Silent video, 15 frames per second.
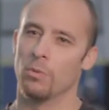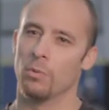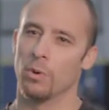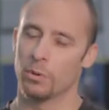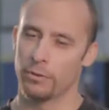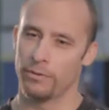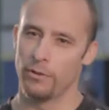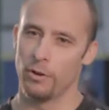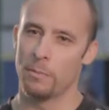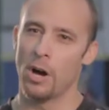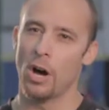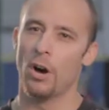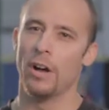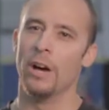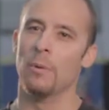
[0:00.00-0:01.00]
work with
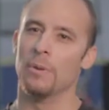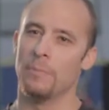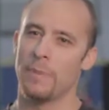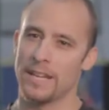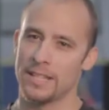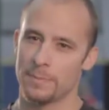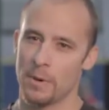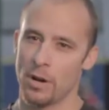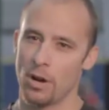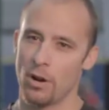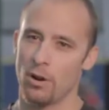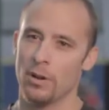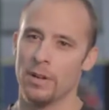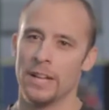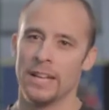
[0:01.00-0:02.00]
football, help with
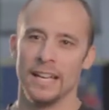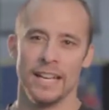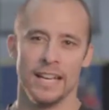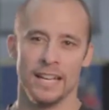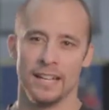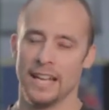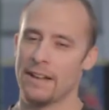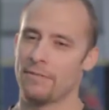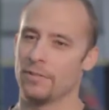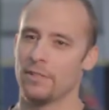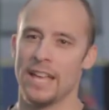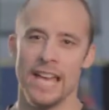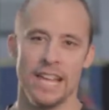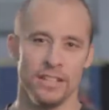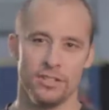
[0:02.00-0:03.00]
baseball, and after
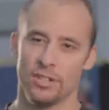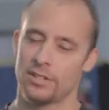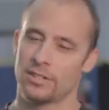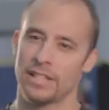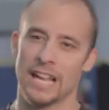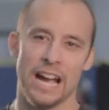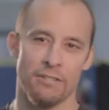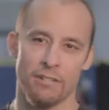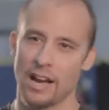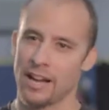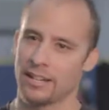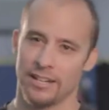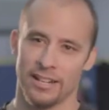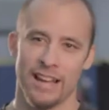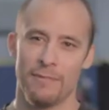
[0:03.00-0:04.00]
that, it just
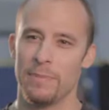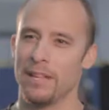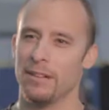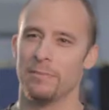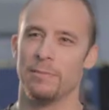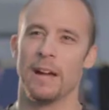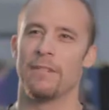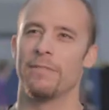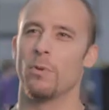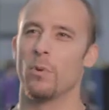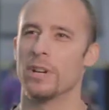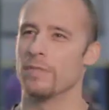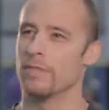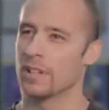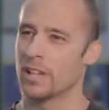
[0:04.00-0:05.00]
skyrocketed. I've been in about
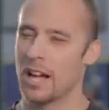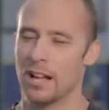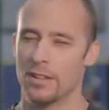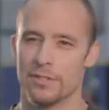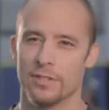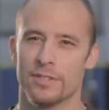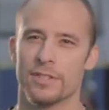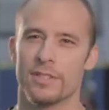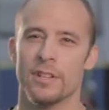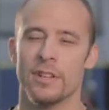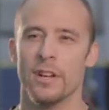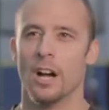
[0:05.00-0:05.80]
4 different colleges.